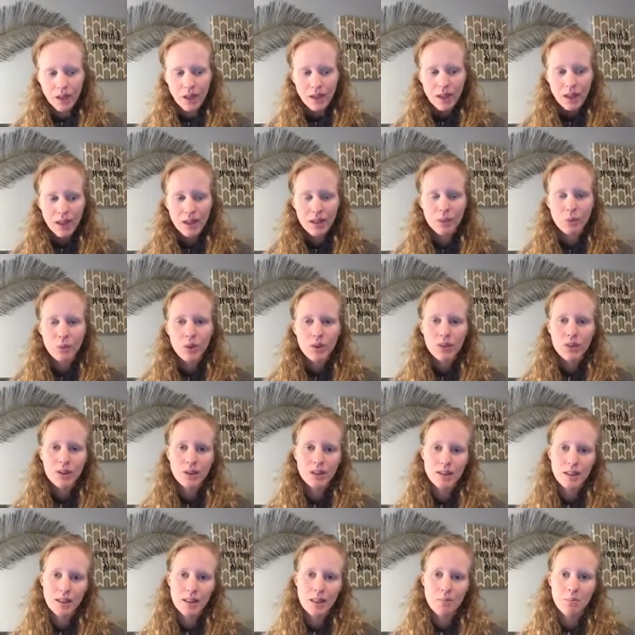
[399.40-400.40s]
And the one thing
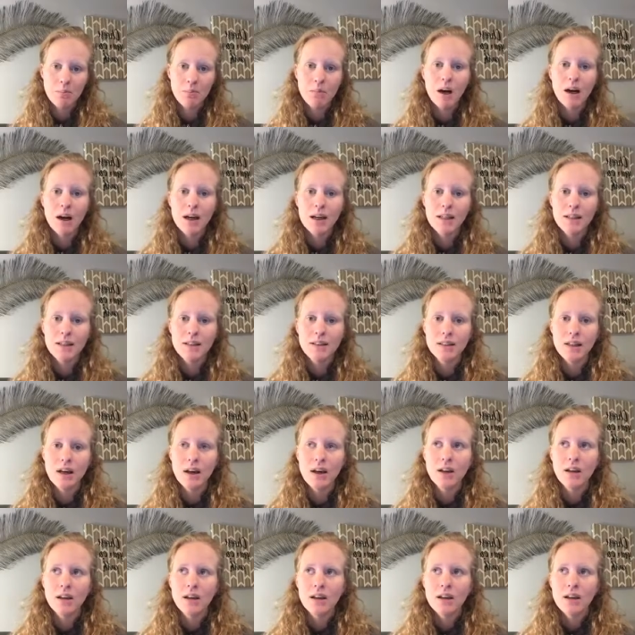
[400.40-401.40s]
to keep in mind is
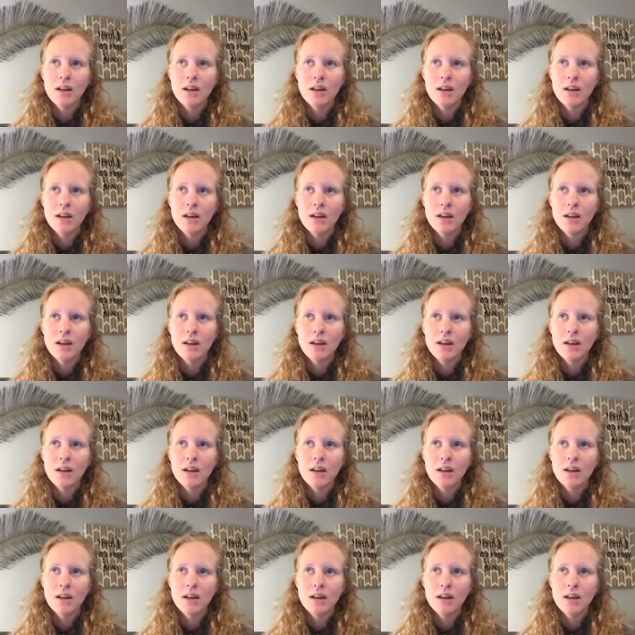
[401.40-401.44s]
that